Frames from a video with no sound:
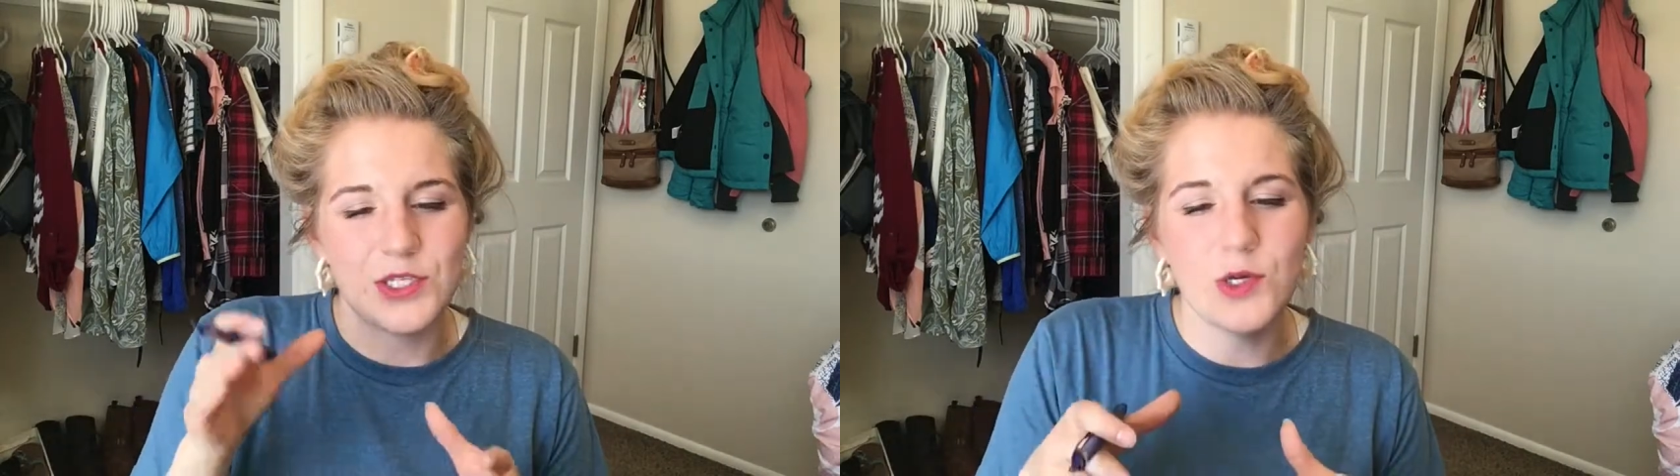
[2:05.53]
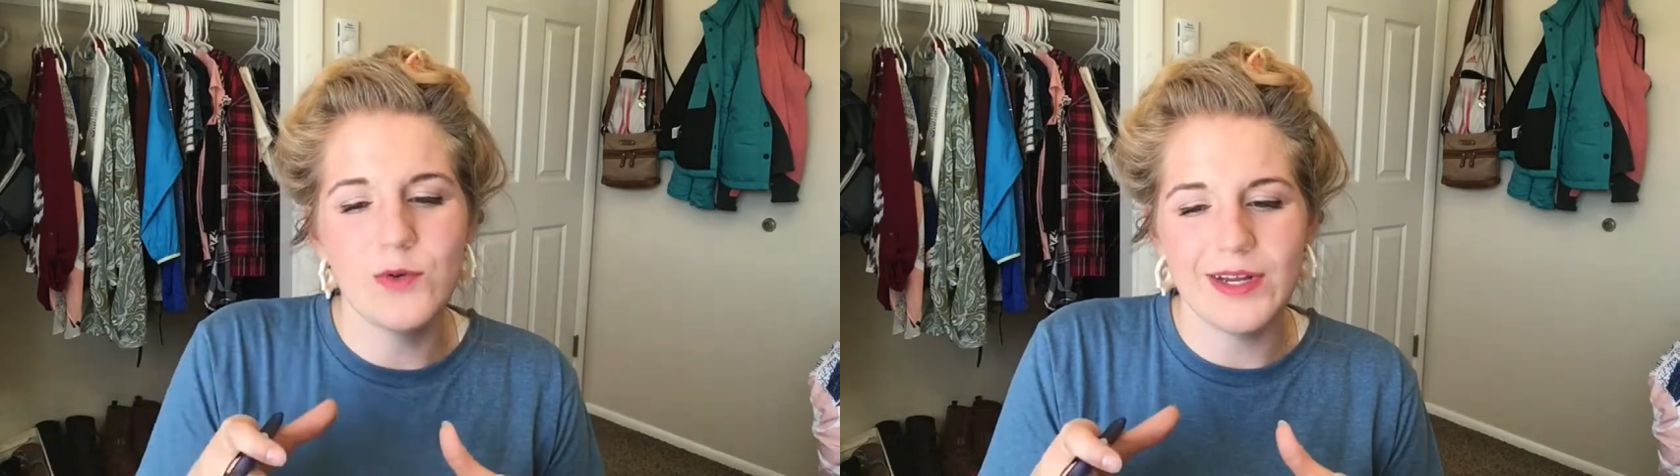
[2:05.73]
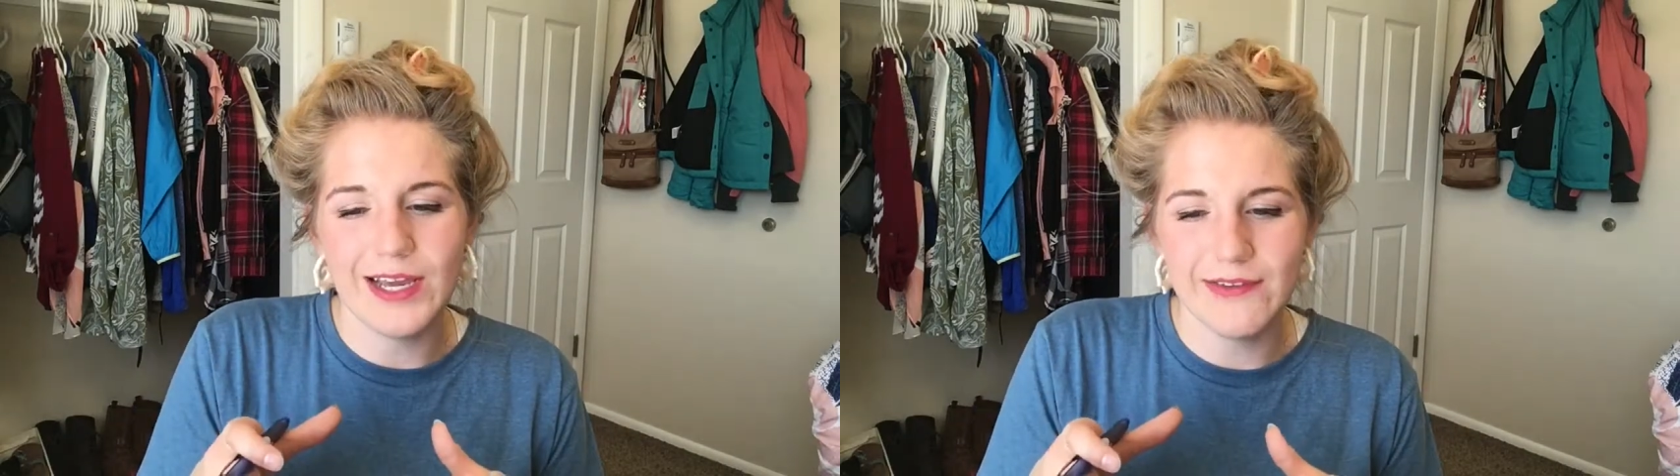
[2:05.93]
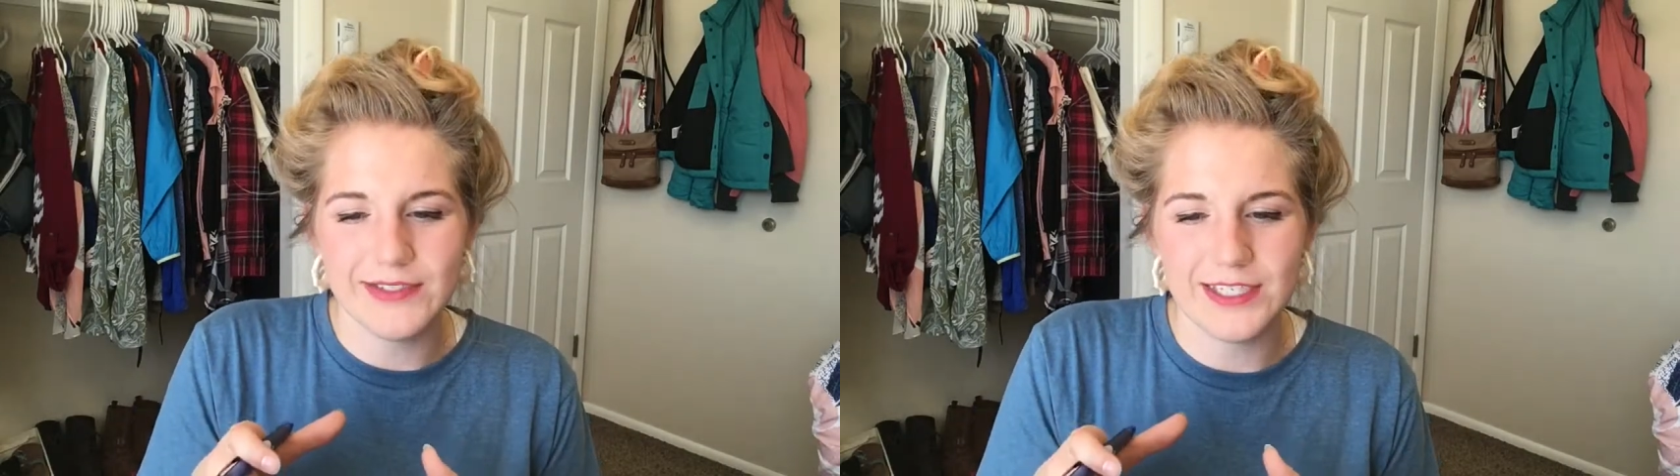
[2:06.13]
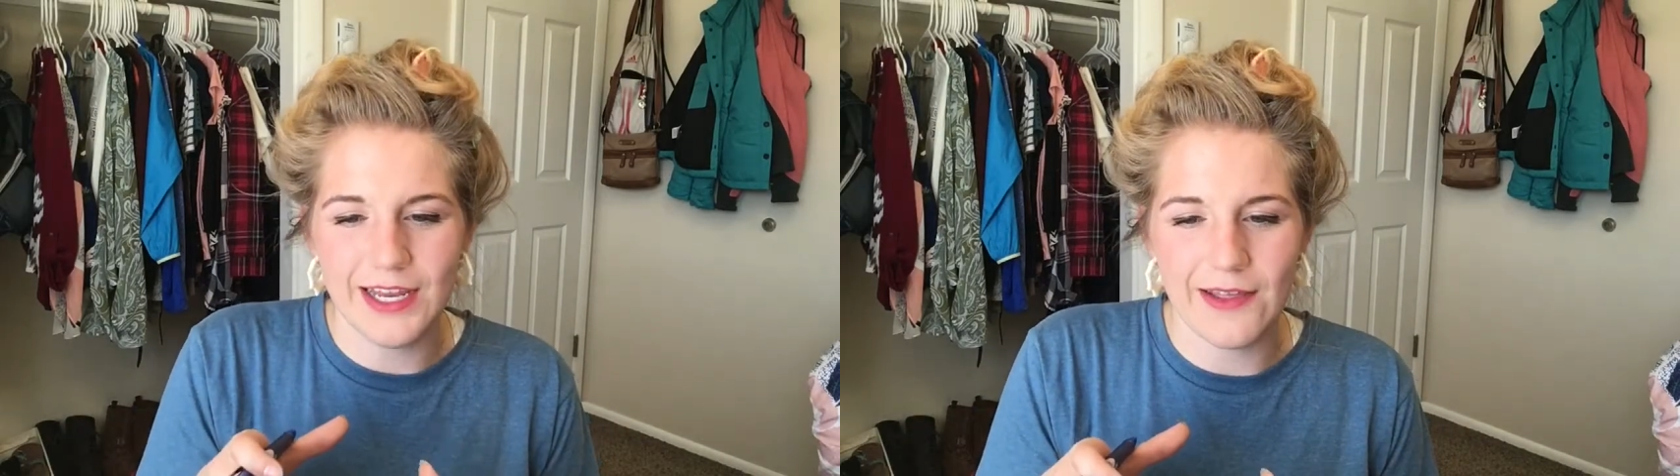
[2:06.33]
two
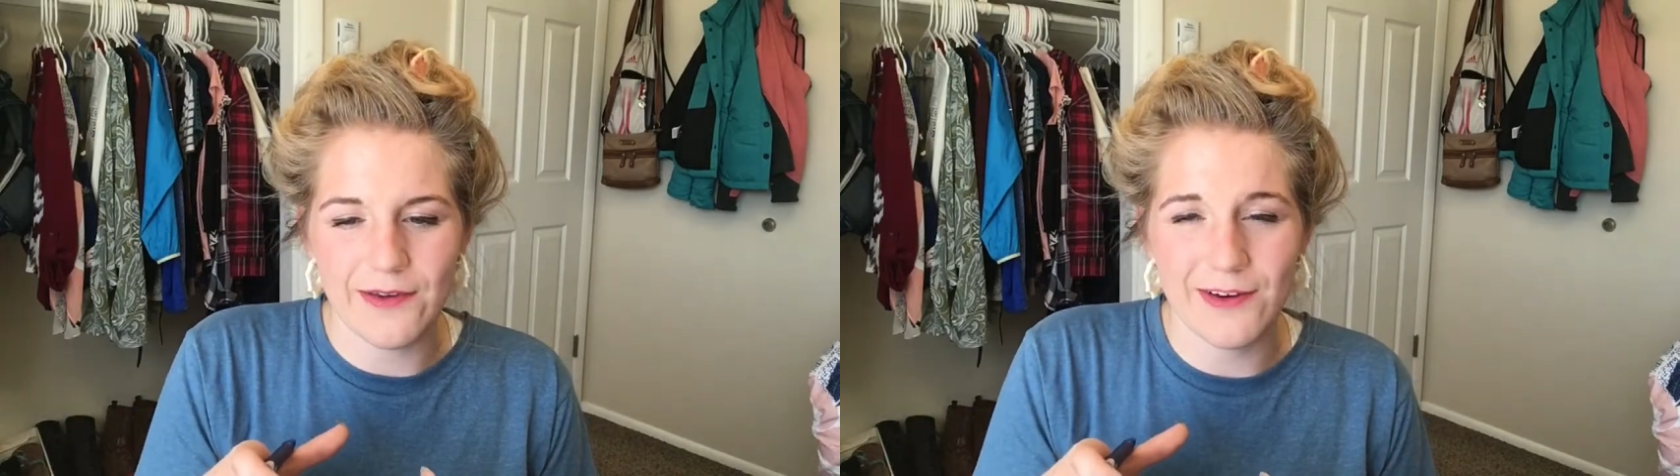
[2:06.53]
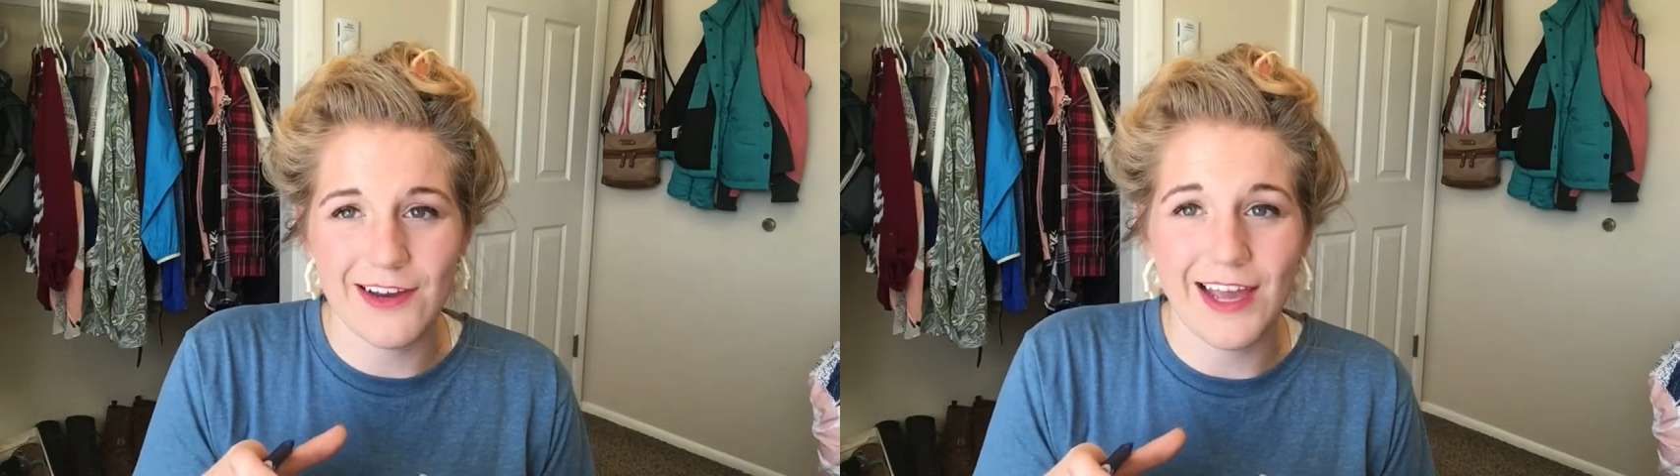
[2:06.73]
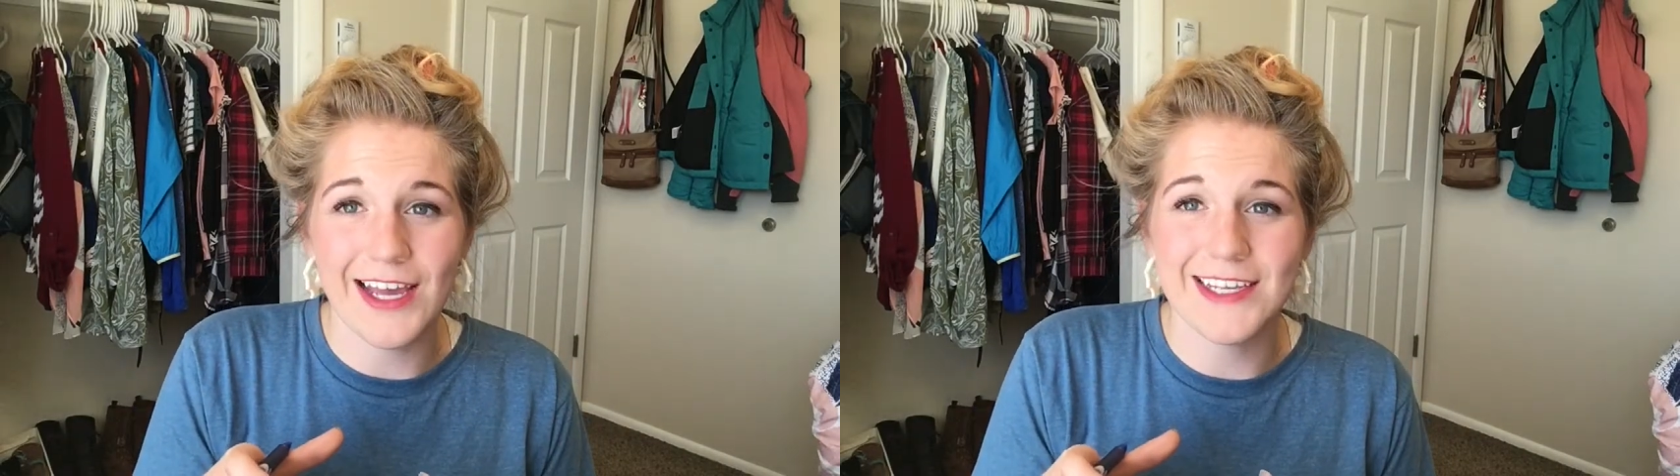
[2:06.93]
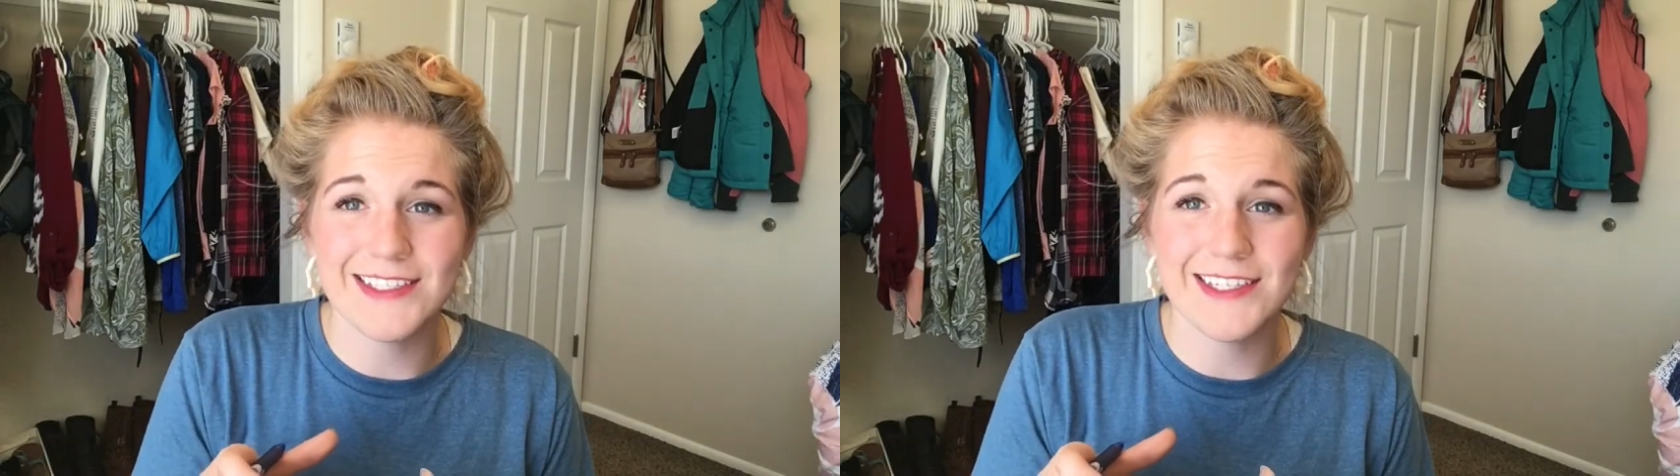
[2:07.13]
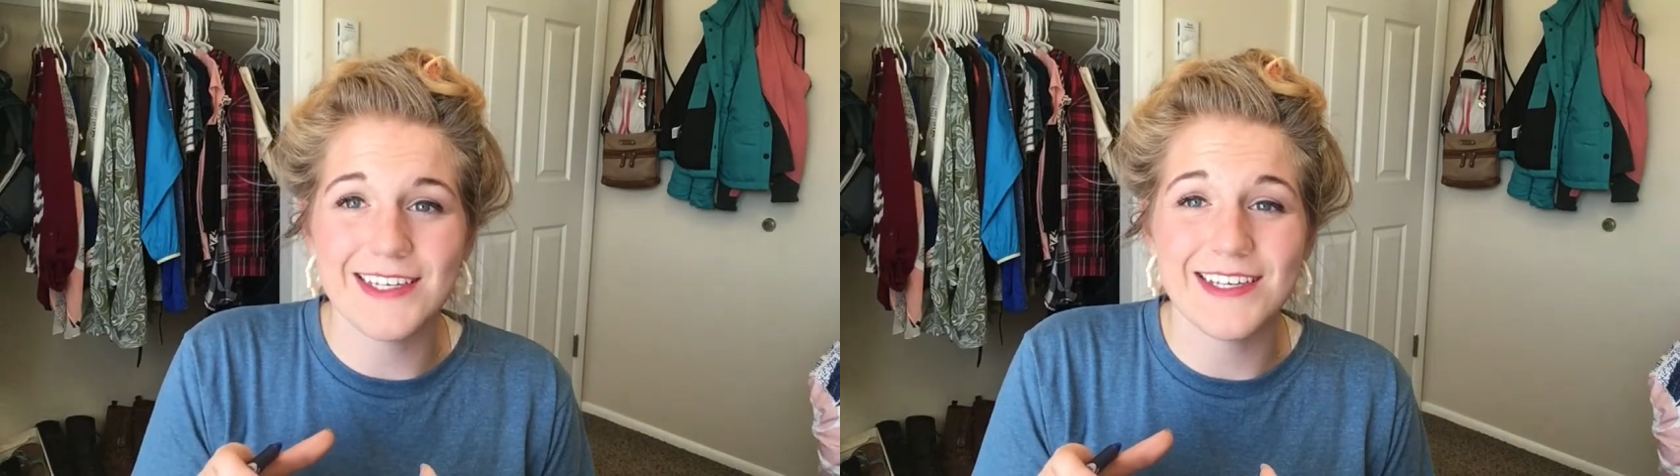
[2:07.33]
knives together,
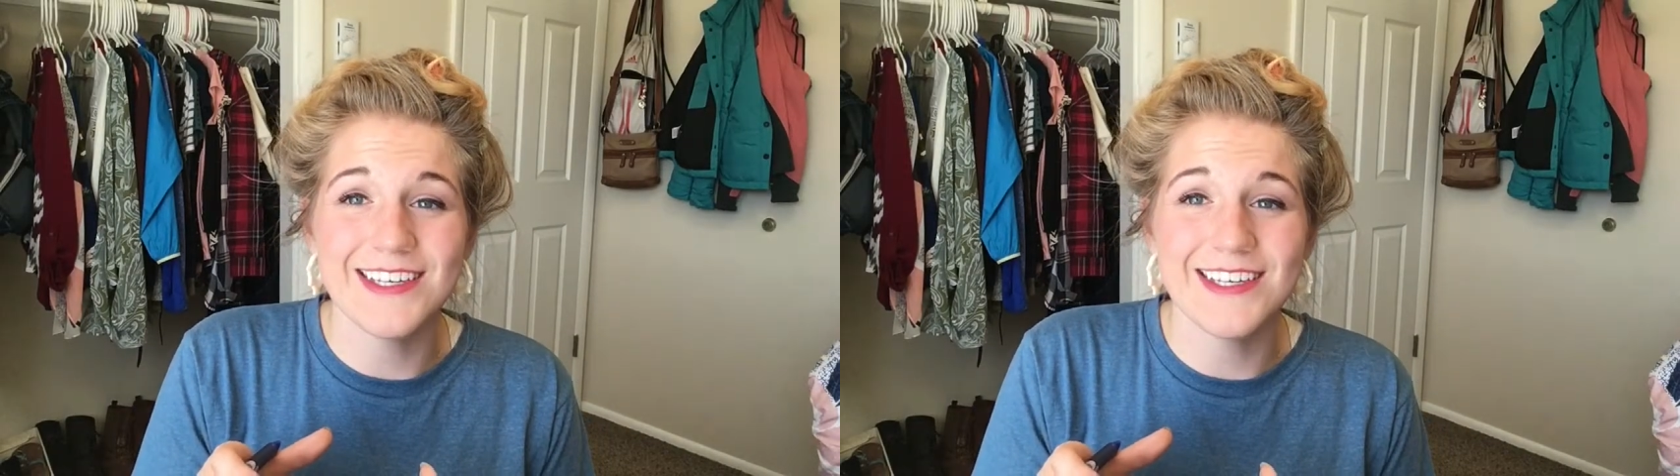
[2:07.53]
as